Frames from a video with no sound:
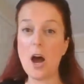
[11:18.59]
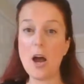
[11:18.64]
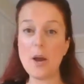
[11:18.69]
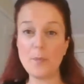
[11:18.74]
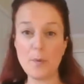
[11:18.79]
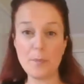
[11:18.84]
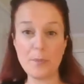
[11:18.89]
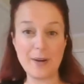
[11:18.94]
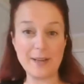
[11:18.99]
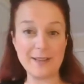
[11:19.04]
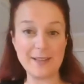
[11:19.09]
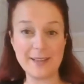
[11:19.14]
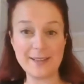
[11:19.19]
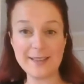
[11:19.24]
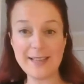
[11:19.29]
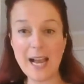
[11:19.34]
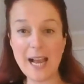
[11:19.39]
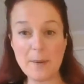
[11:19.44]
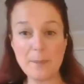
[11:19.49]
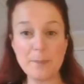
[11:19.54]
I will press the
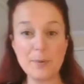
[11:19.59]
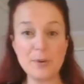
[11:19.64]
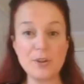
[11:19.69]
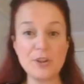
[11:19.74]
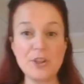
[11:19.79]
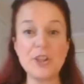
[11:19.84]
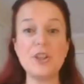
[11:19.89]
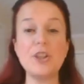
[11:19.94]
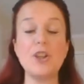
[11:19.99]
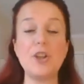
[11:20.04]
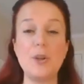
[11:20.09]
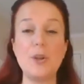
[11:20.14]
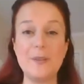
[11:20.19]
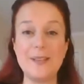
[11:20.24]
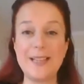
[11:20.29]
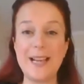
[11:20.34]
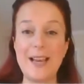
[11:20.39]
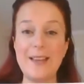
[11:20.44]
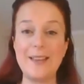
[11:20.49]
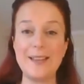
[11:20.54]
sound button, you
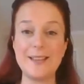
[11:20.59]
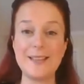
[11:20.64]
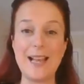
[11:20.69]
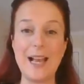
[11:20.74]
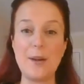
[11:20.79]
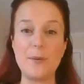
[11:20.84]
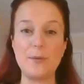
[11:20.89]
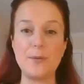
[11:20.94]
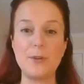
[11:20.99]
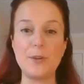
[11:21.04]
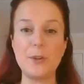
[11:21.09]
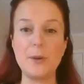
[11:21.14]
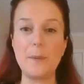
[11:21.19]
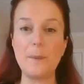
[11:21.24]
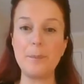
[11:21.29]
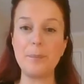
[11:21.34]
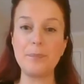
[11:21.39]
say the sound.